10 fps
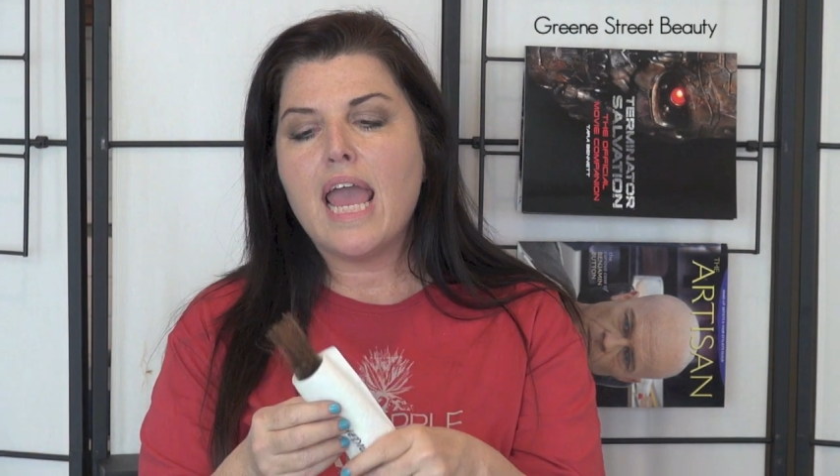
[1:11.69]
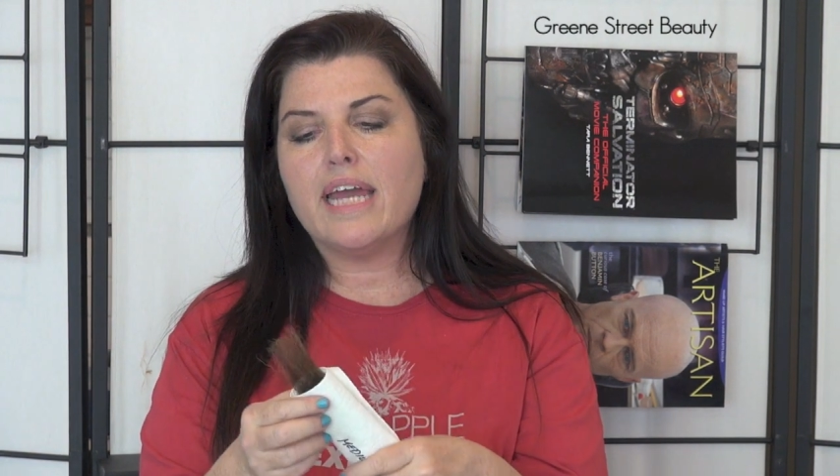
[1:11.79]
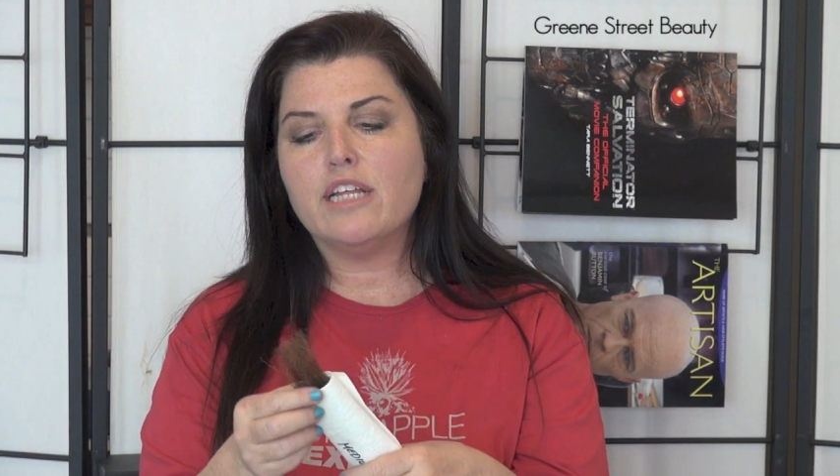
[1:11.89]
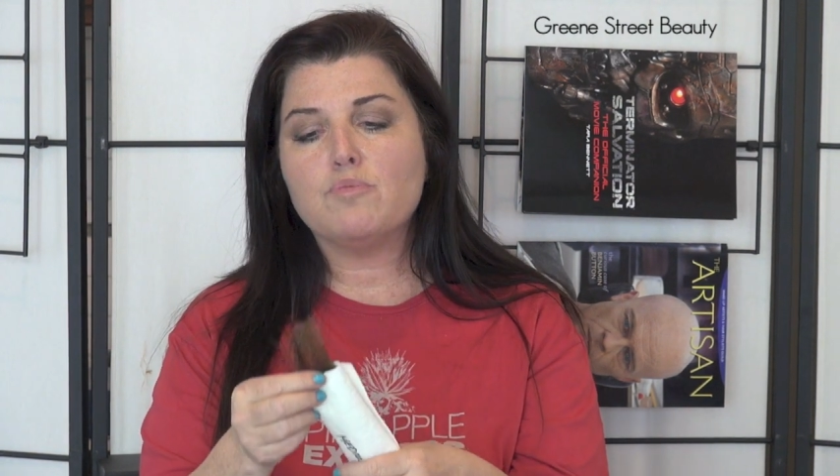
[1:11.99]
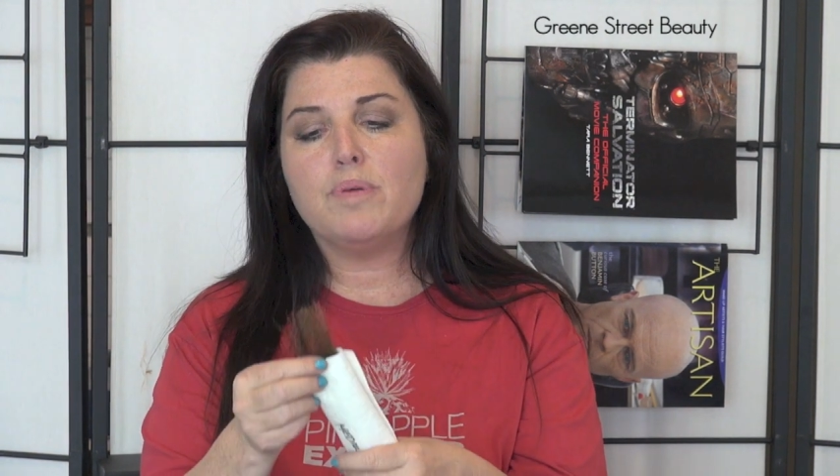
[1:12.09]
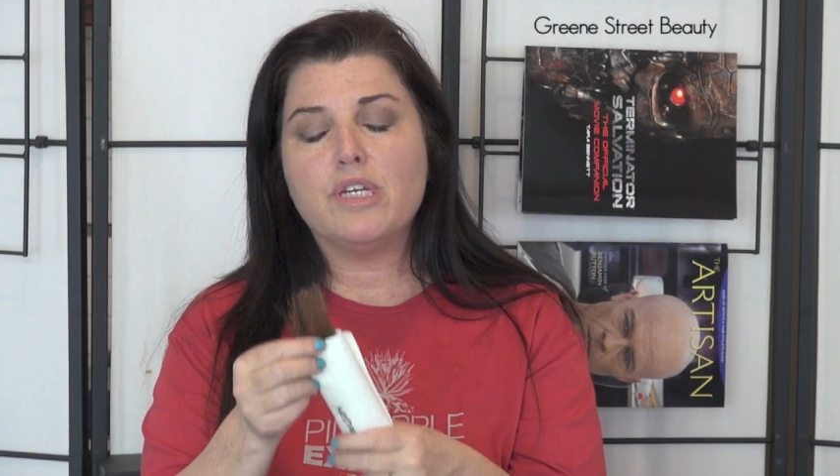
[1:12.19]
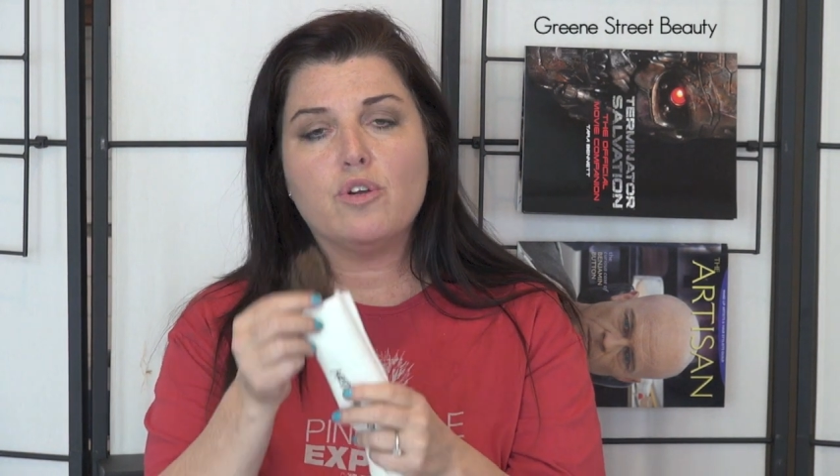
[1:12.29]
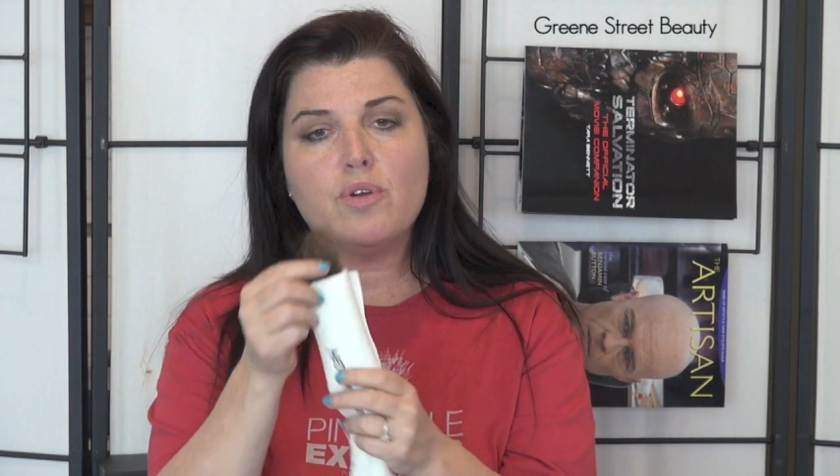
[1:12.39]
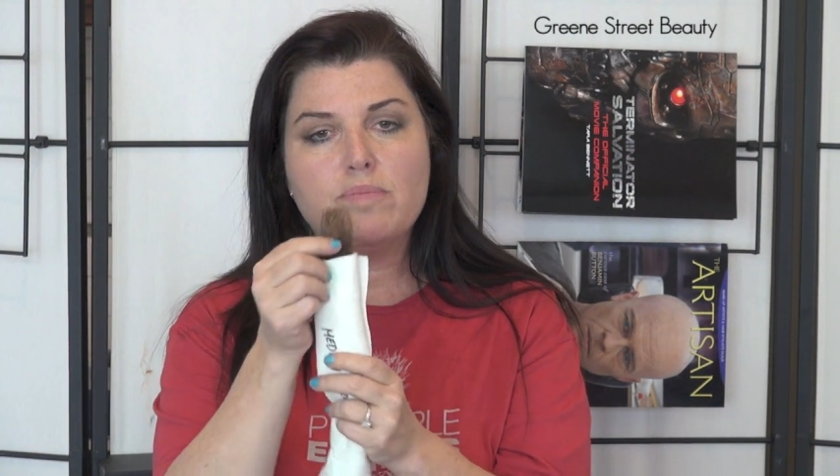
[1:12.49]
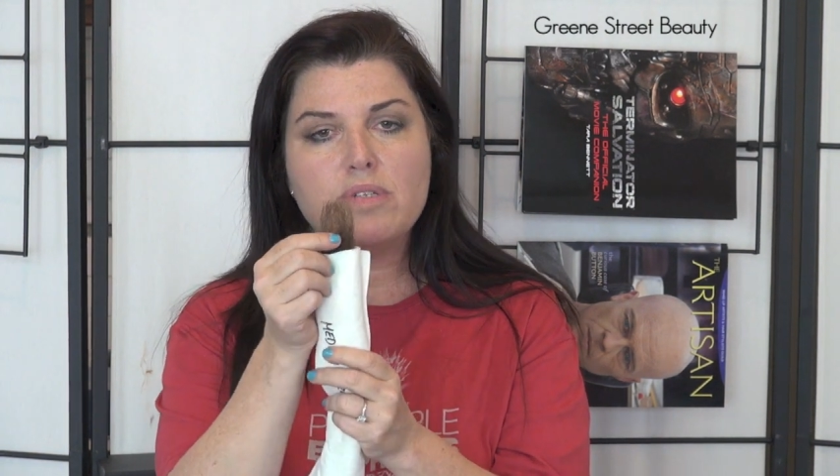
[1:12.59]
And it's been
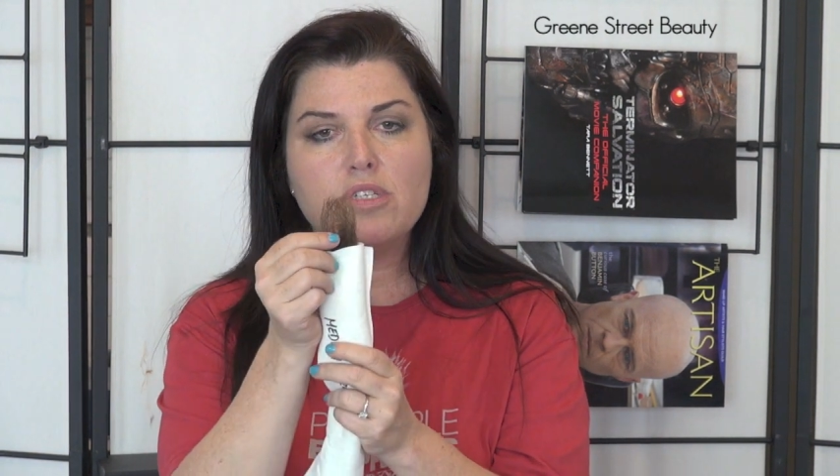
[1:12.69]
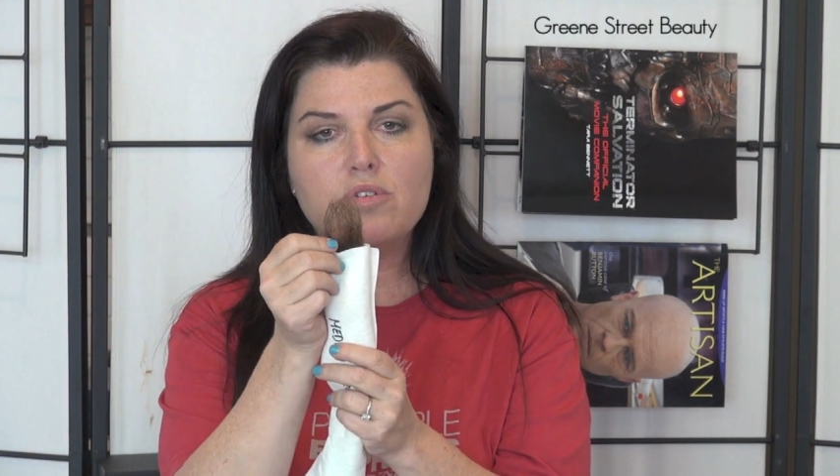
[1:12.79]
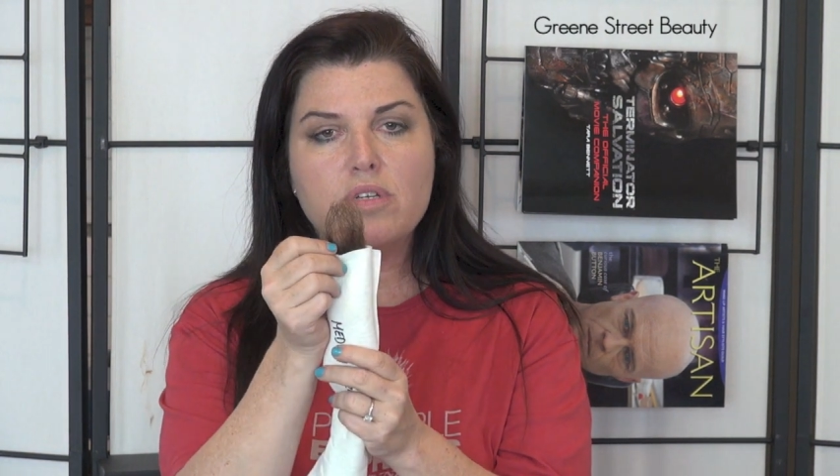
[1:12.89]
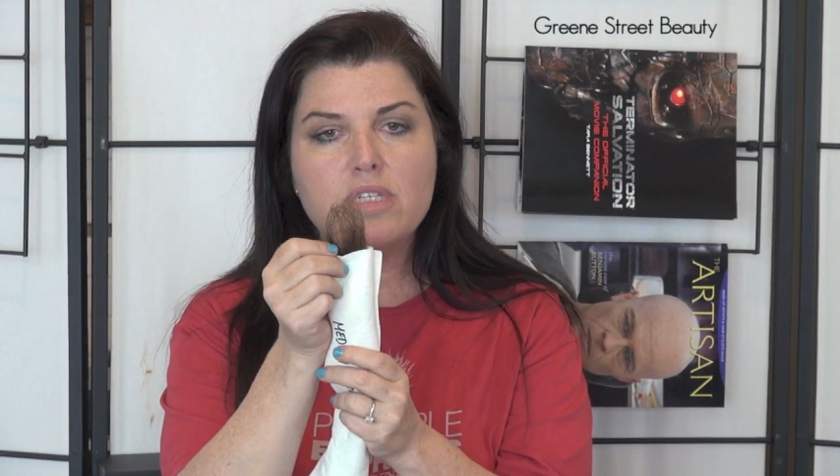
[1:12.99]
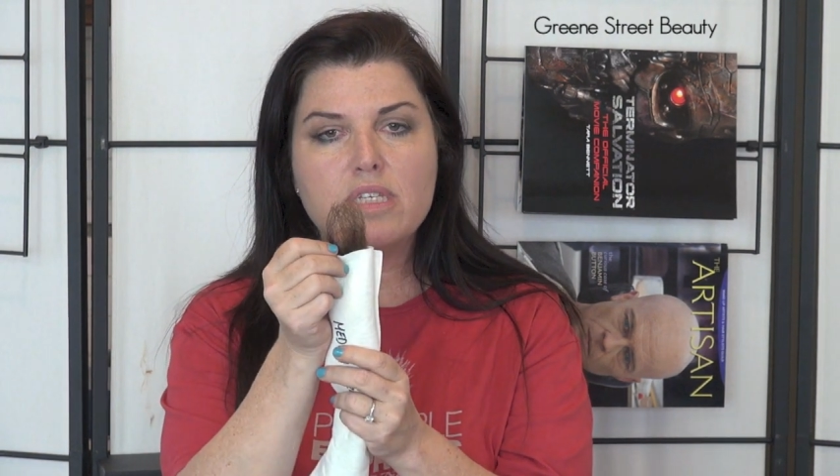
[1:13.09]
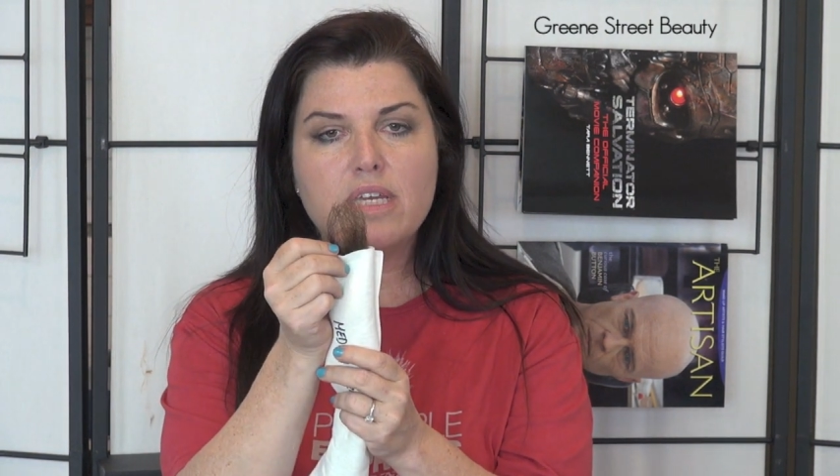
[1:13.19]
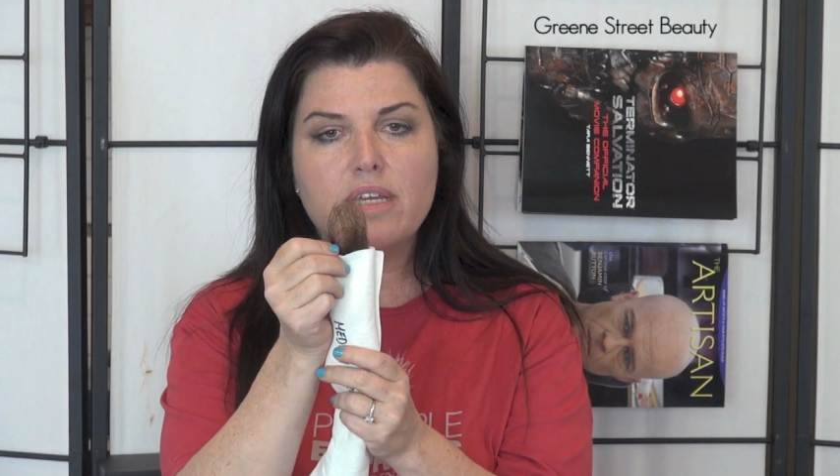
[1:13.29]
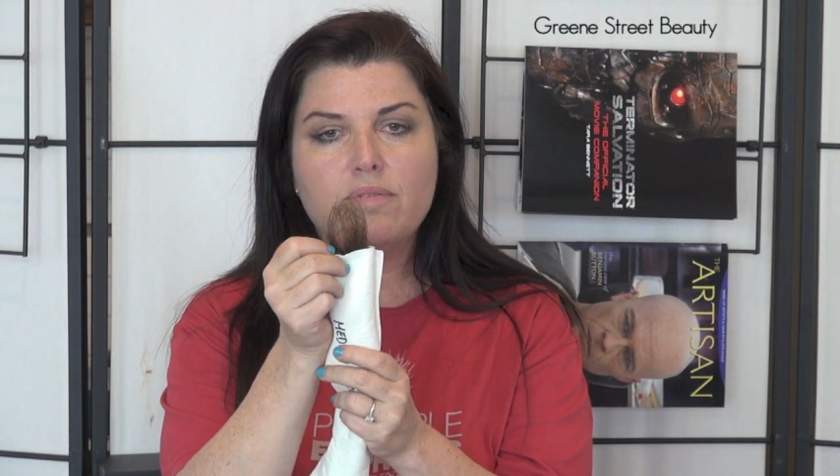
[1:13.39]
crimped, as you can see.